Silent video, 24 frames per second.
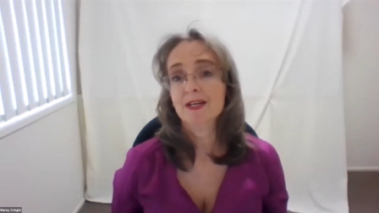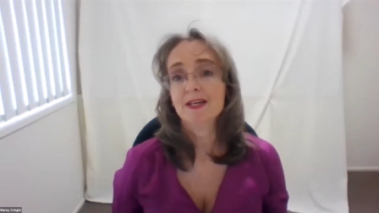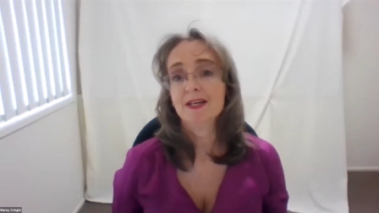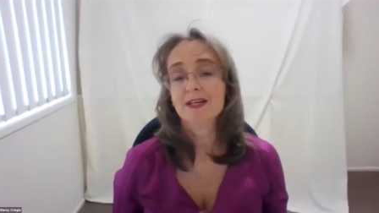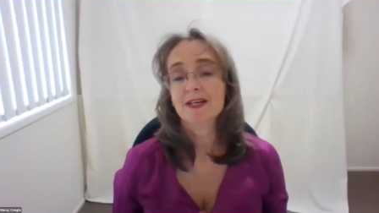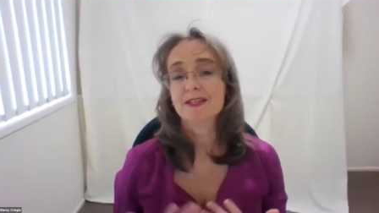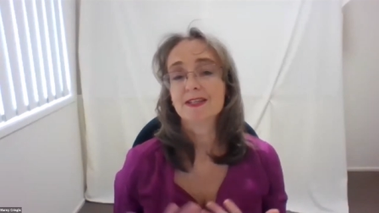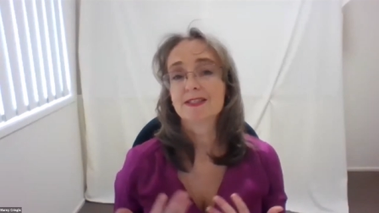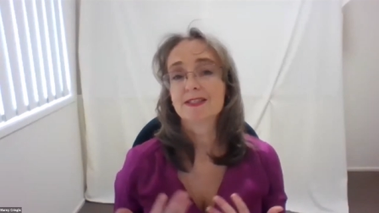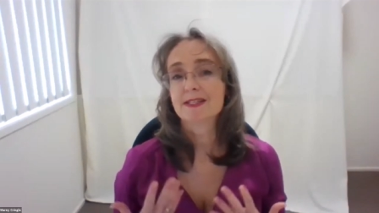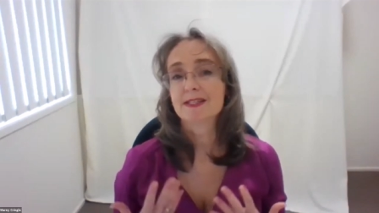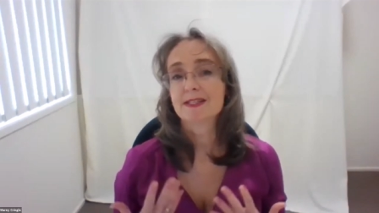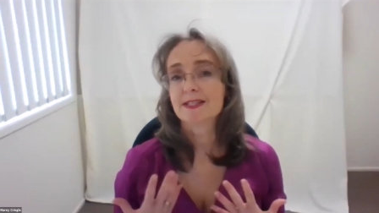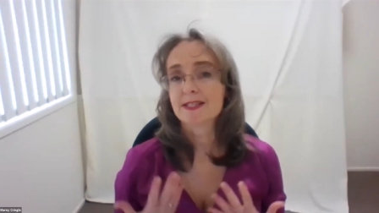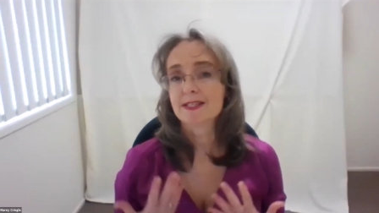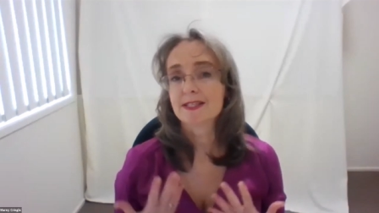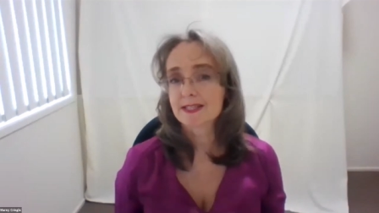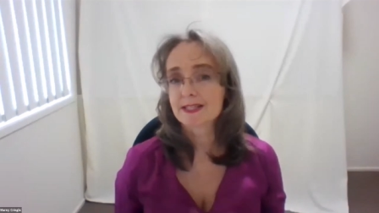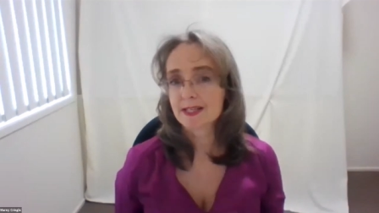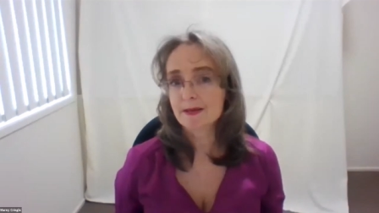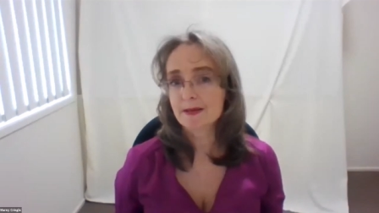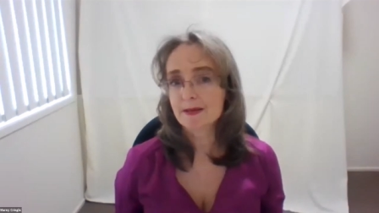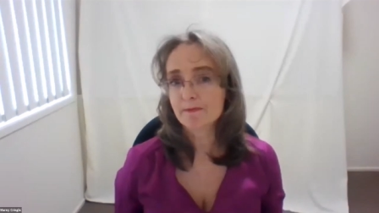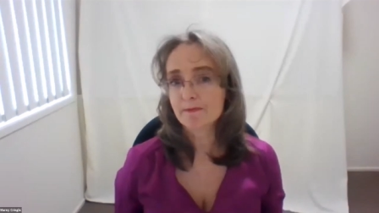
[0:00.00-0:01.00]
It's a
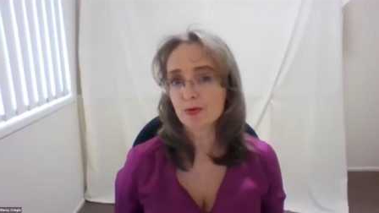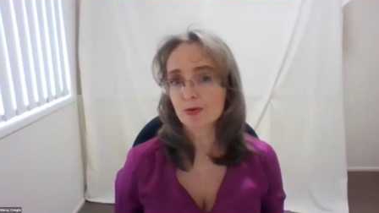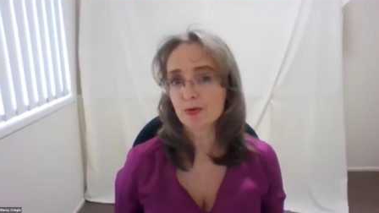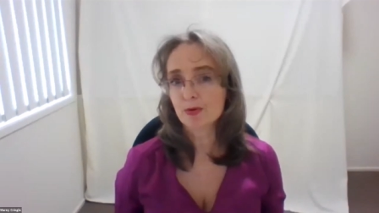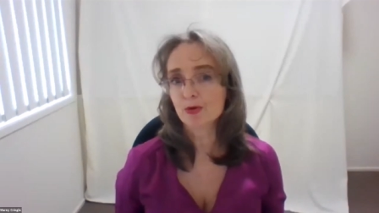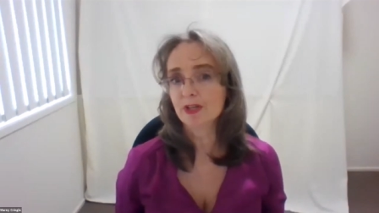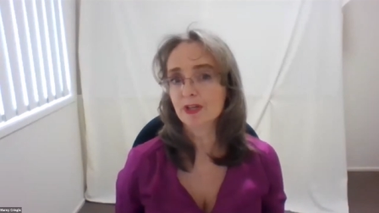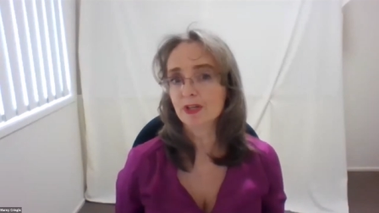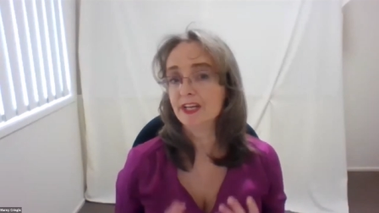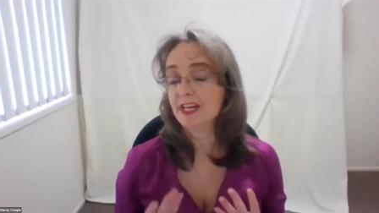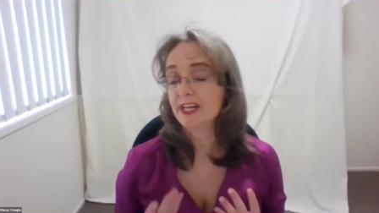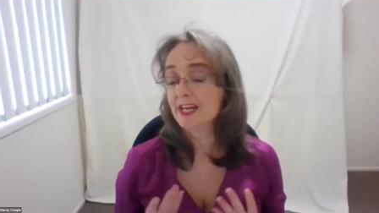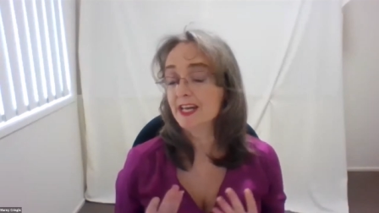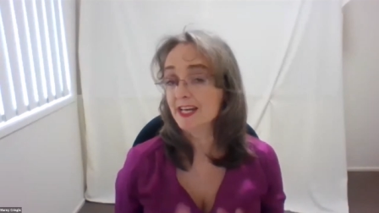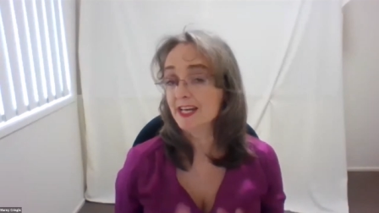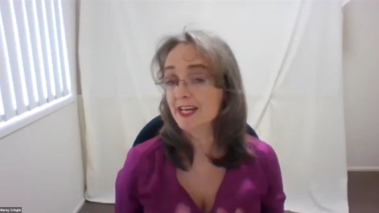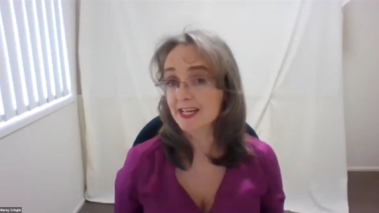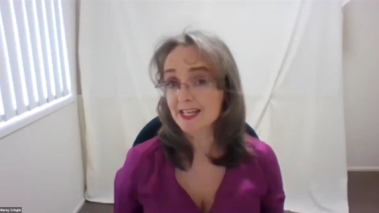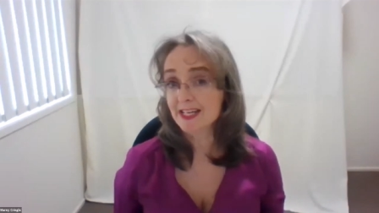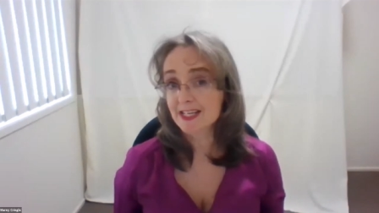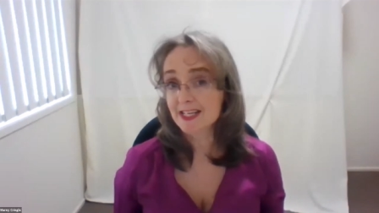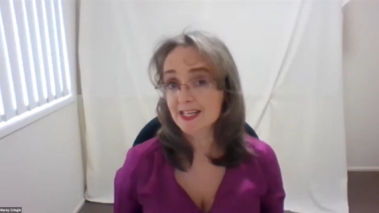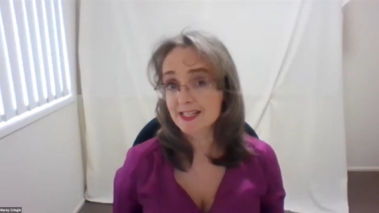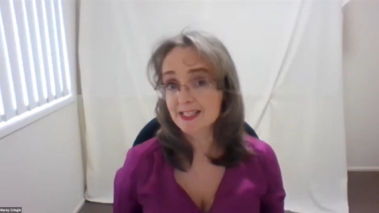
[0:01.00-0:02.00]
simple and
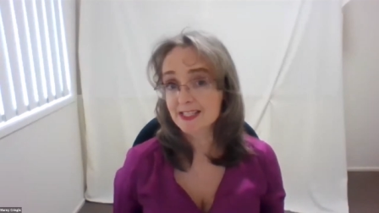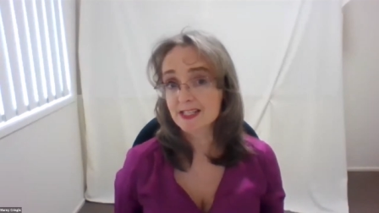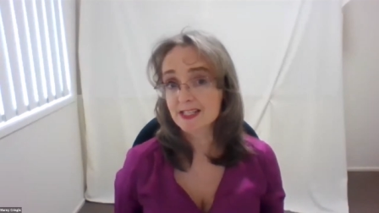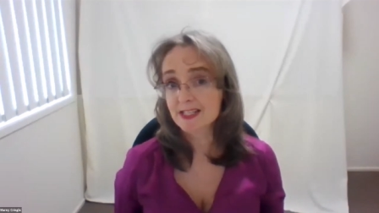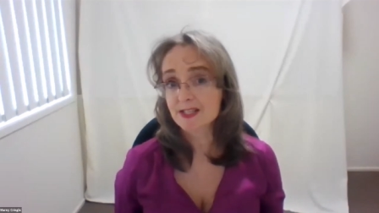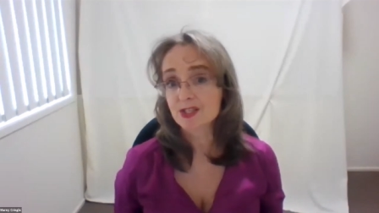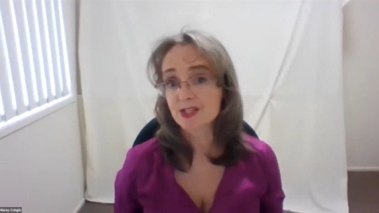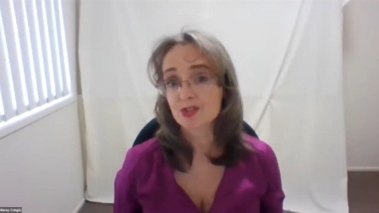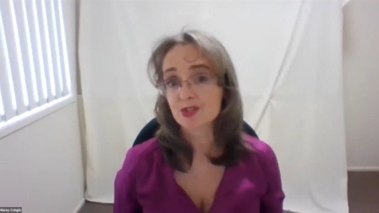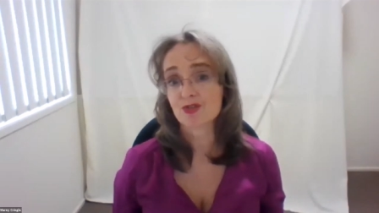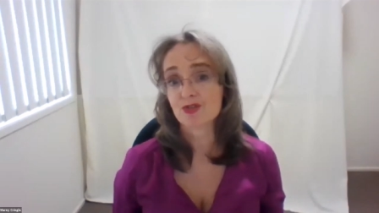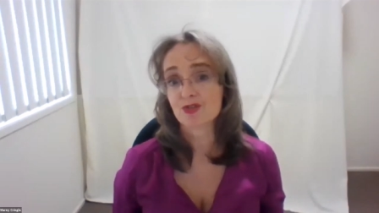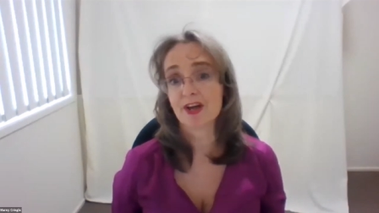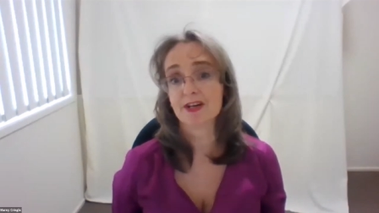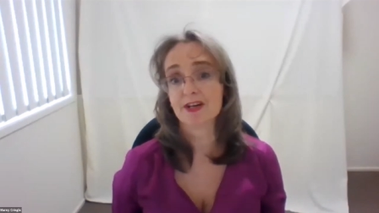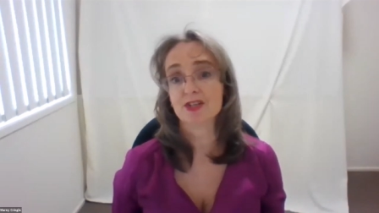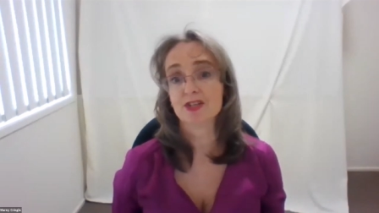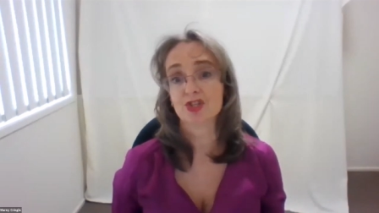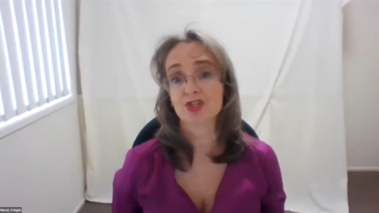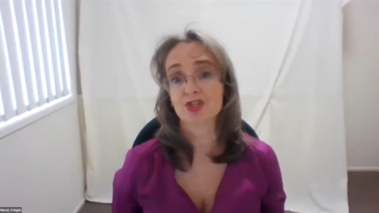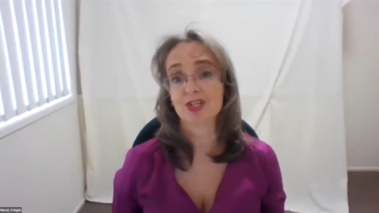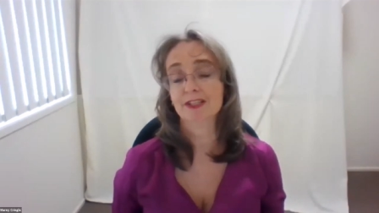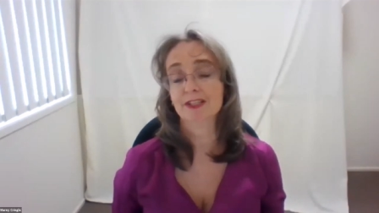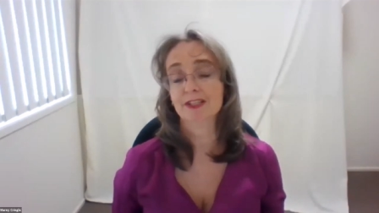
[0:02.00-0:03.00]
easy
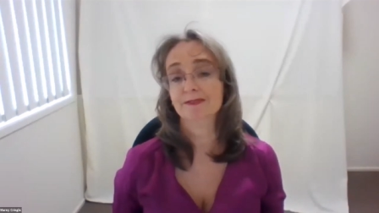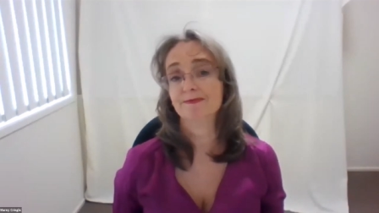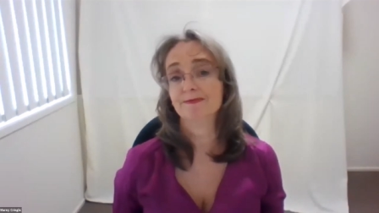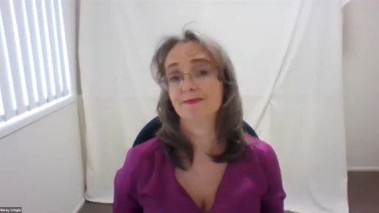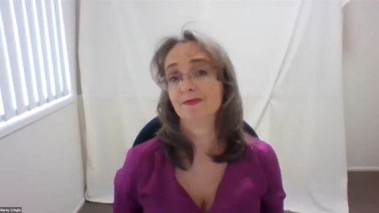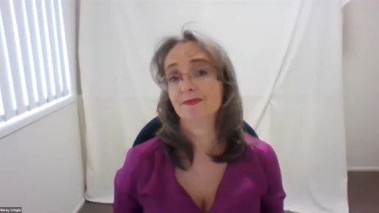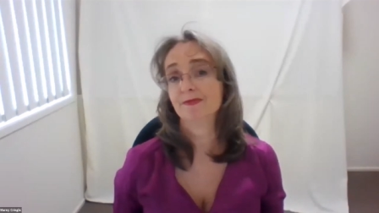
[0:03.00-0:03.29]
strategy.